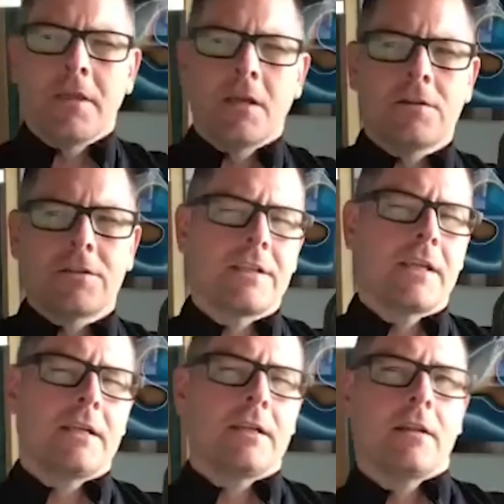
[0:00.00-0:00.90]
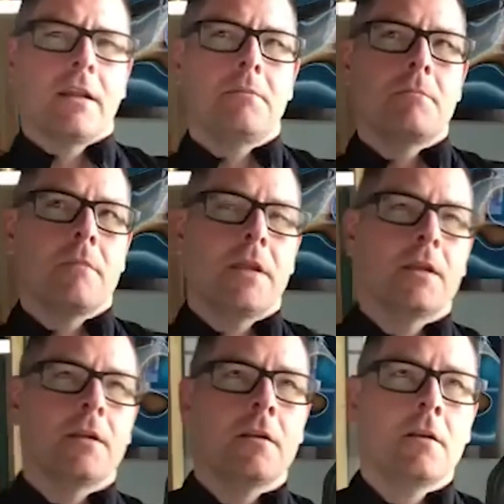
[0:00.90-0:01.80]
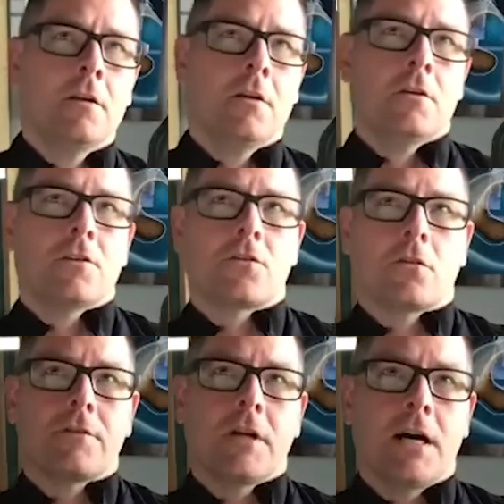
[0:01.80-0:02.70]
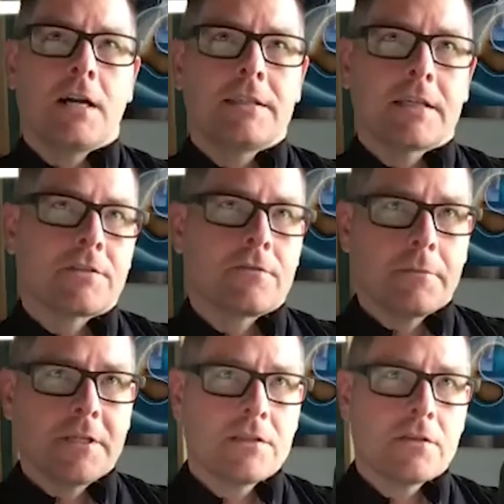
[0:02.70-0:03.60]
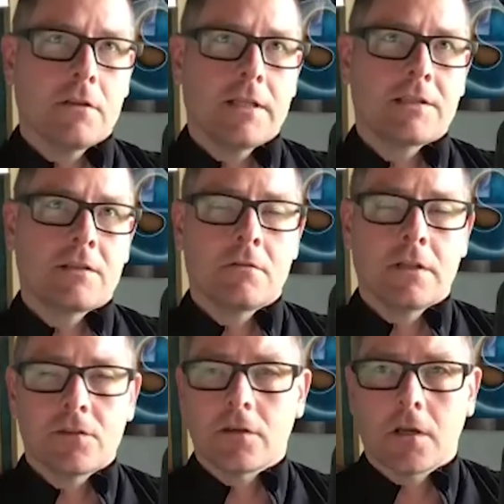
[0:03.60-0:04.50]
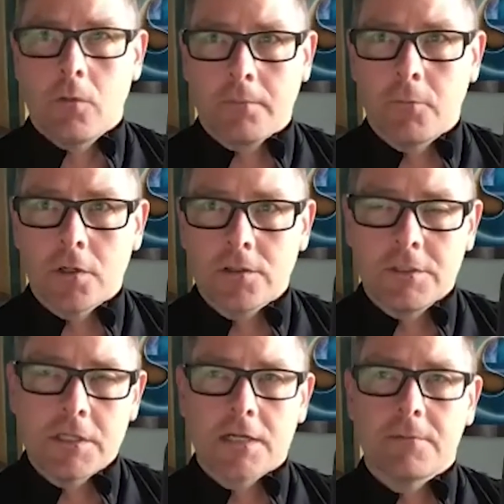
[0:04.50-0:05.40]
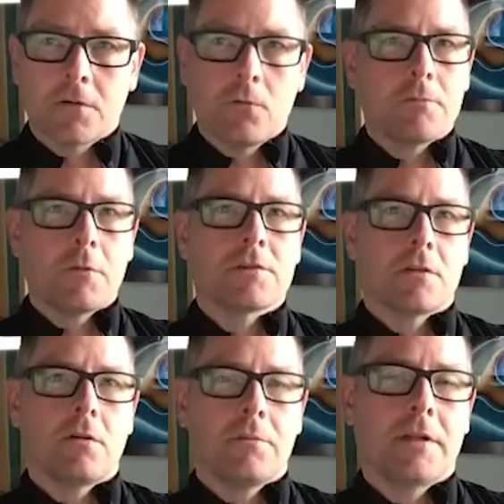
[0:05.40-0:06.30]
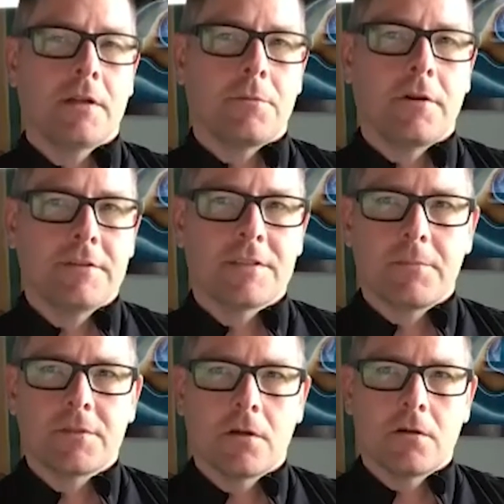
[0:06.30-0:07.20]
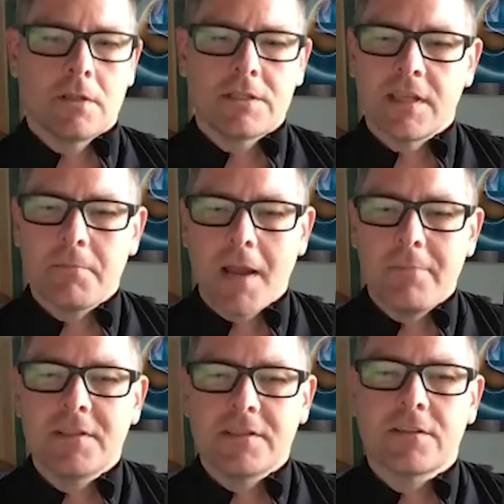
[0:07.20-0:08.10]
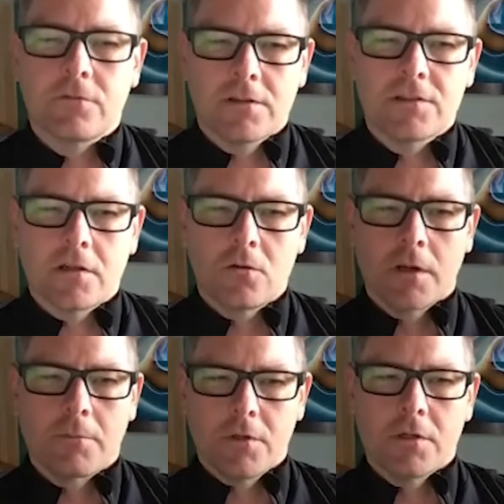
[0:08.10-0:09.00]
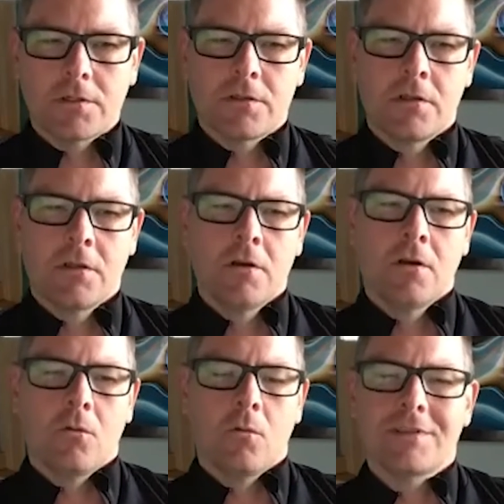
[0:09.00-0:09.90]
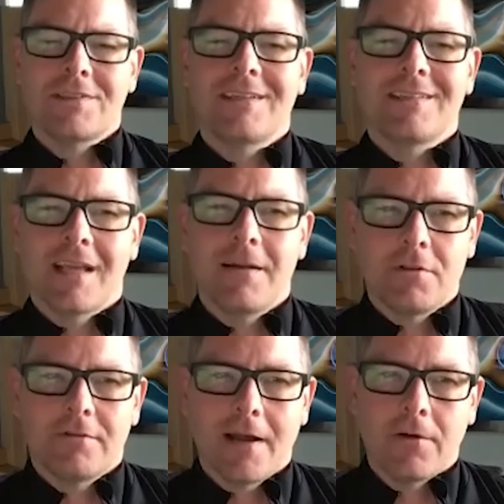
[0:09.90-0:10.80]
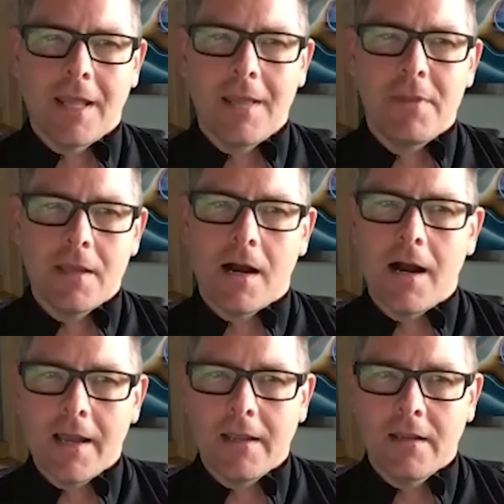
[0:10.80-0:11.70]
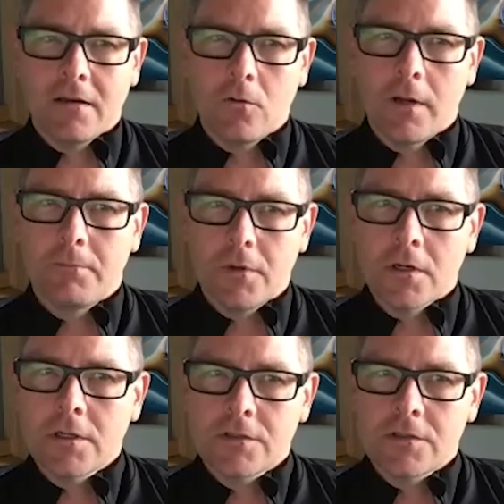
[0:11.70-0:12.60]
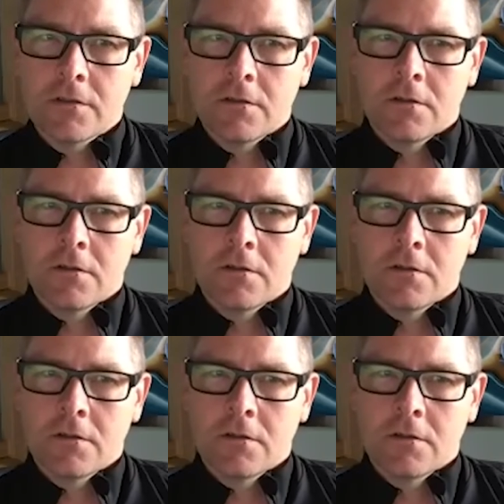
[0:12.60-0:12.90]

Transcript: me understand it in sort of context for me. So let's look at QuickBooks. We talked about QuickBooks a little bit in a previous episode. Let's say my business runs on QuickBooks. What's an example of how an API in QuickBooks